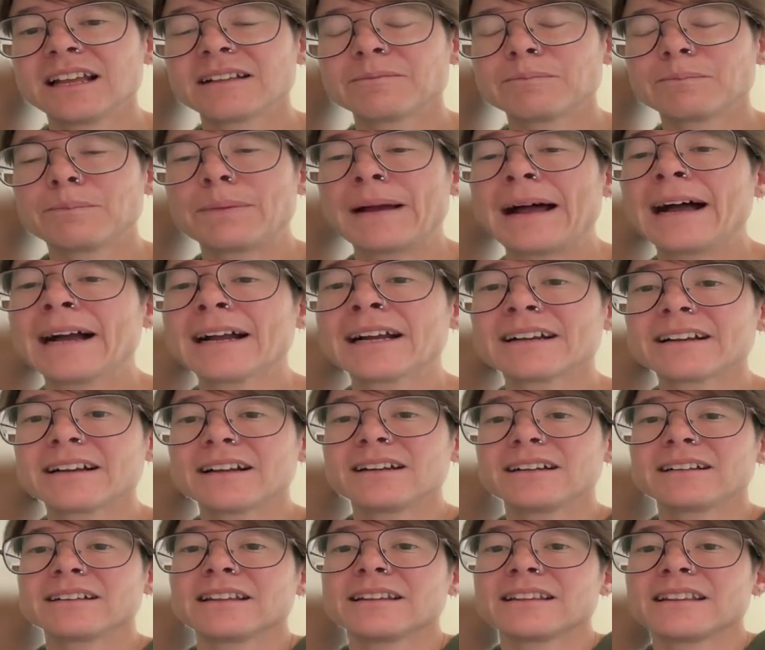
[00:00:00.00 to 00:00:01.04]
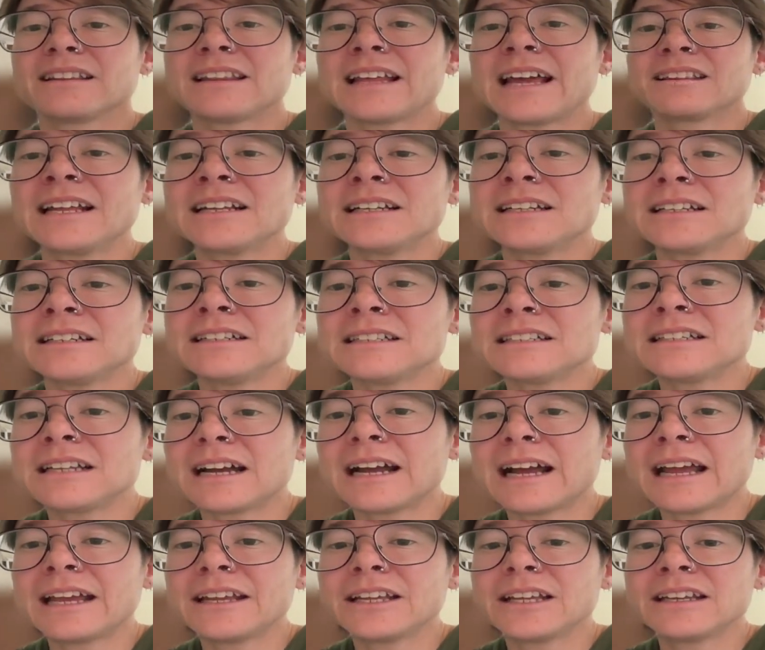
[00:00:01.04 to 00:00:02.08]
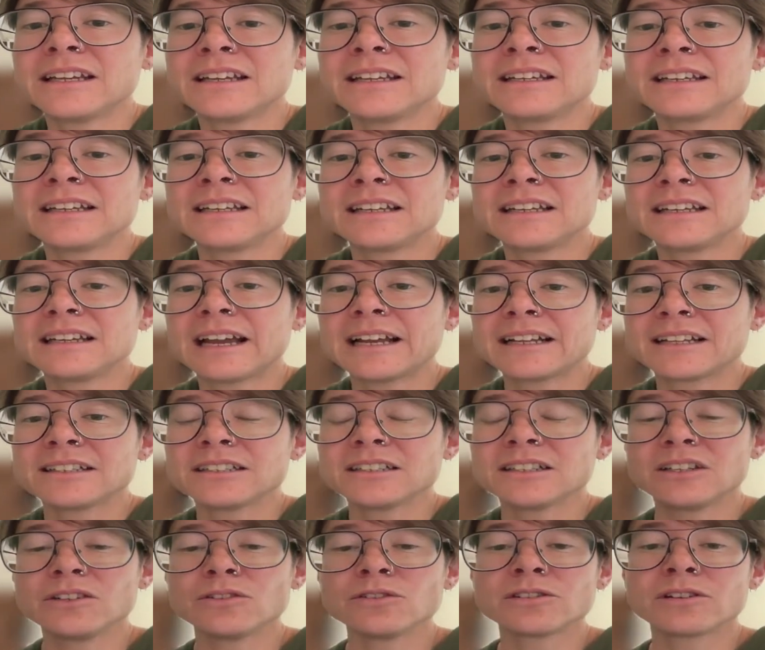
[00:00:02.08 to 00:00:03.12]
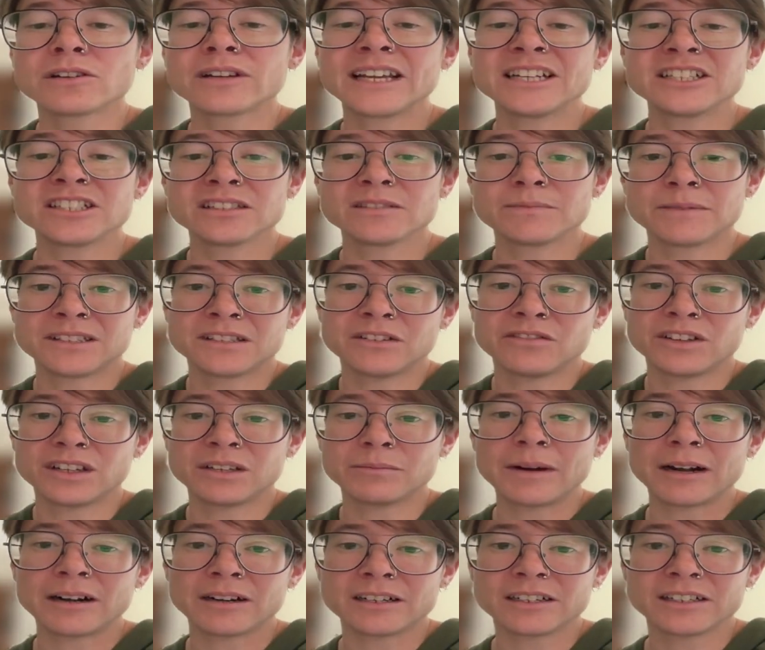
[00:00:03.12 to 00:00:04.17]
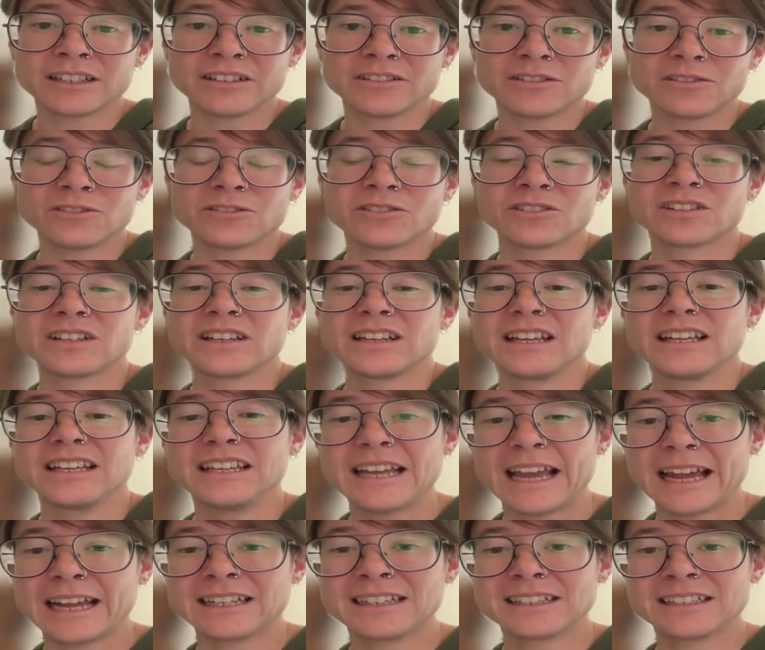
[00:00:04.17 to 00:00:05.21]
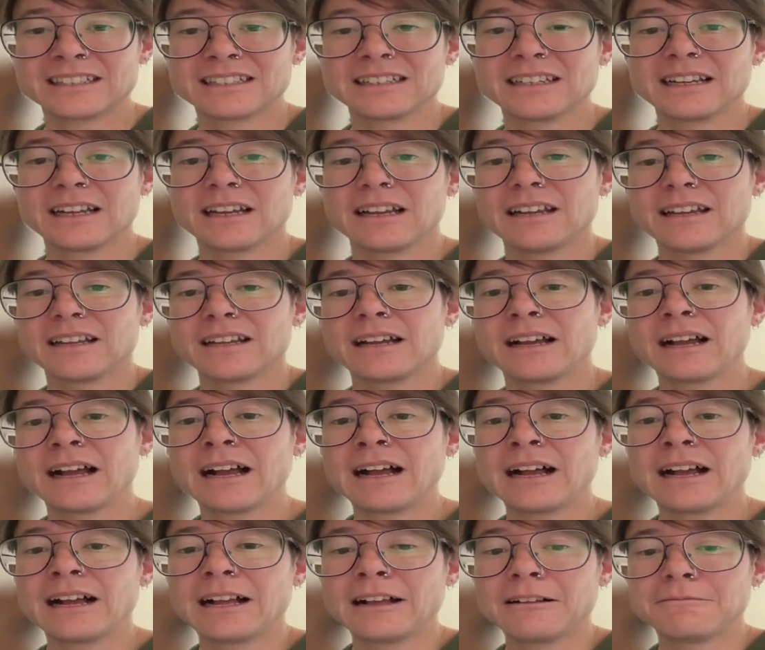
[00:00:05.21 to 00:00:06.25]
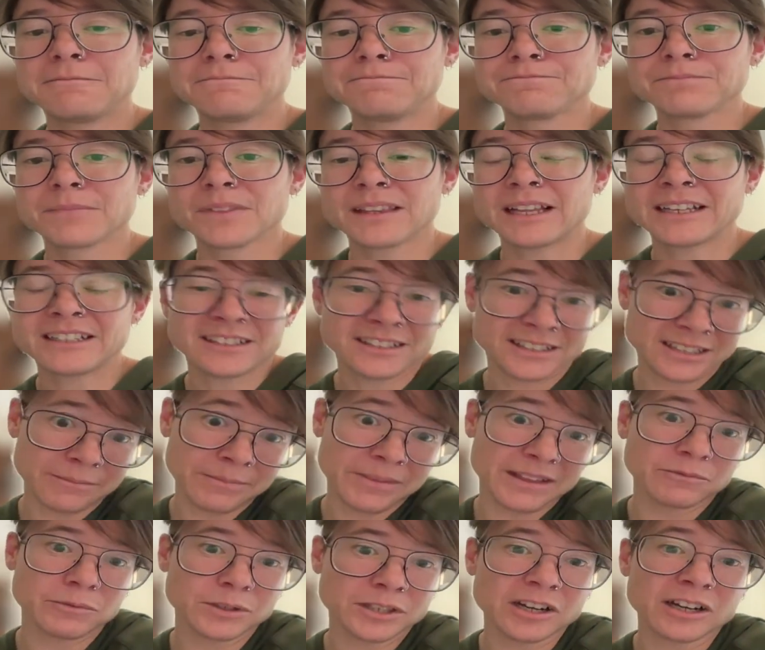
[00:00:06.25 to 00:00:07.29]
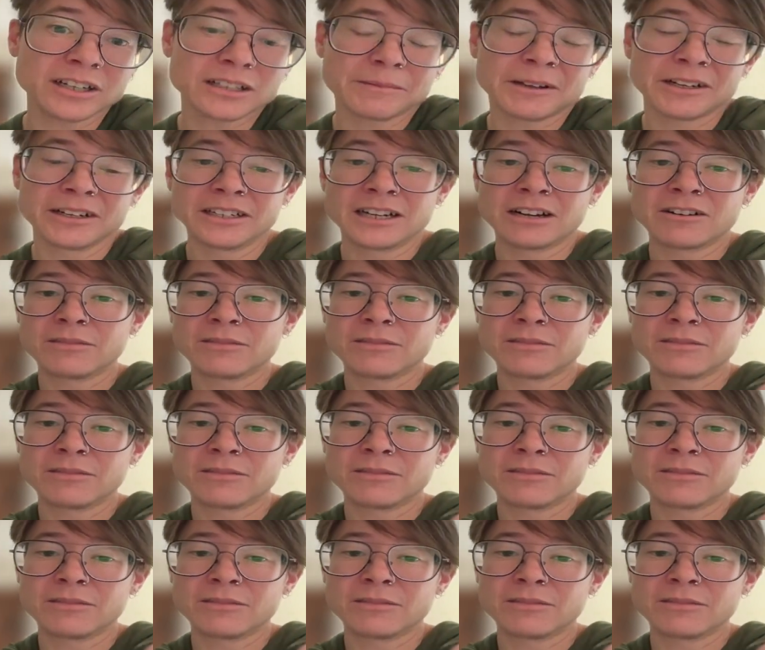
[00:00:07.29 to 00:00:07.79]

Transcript: back then I didn't use location specific marker cues yet. That is something we talked about in our